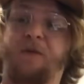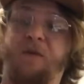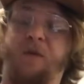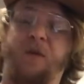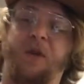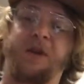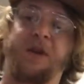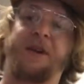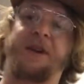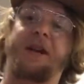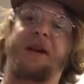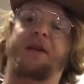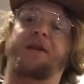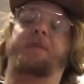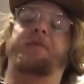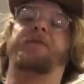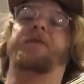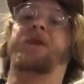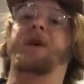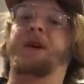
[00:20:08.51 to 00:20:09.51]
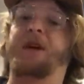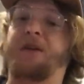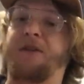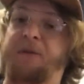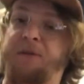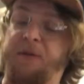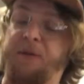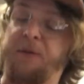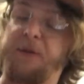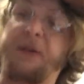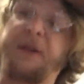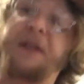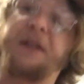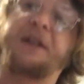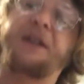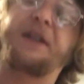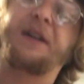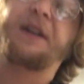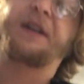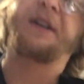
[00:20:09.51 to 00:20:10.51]
learn how to play through the
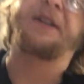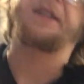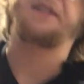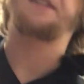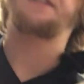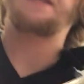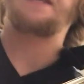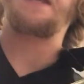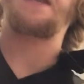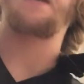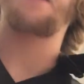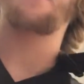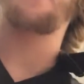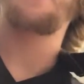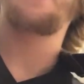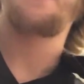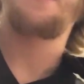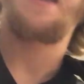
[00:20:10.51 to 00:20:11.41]
entire scale